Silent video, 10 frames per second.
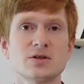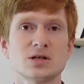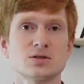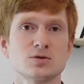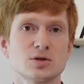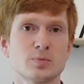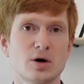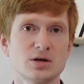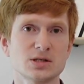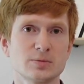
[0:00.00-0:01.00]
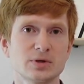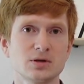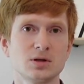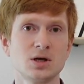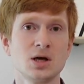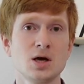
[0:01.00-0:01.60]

that's not possible.